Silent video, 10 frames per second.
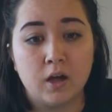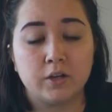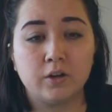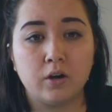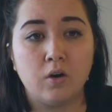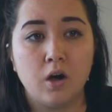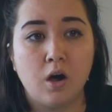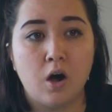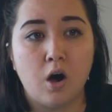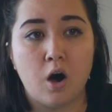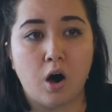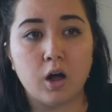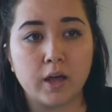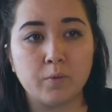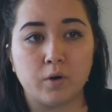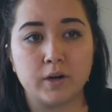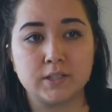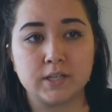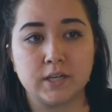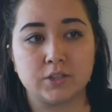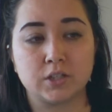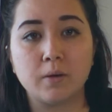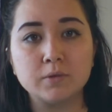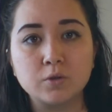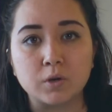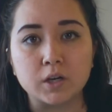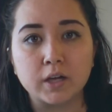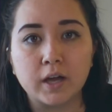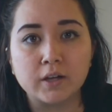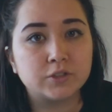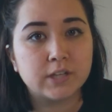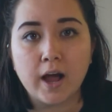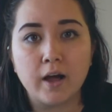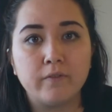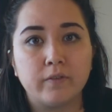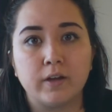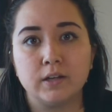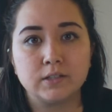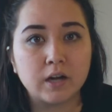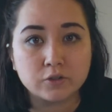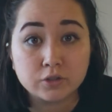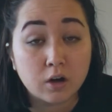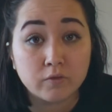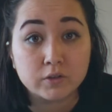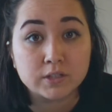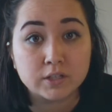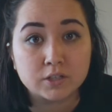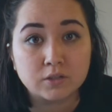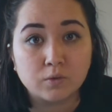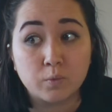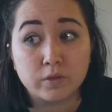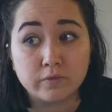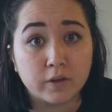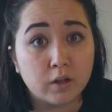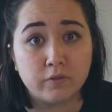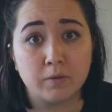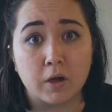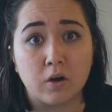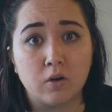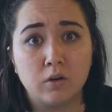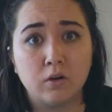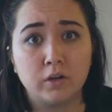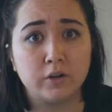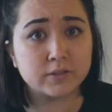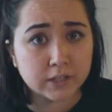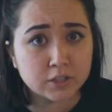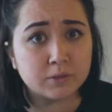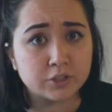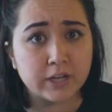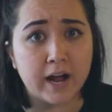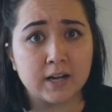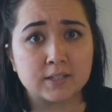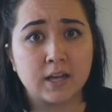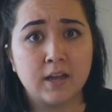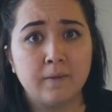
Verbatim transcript: You know, all I want is to come into work and just have an intelligent conversation with a fellow female. You know, is that too much to ask?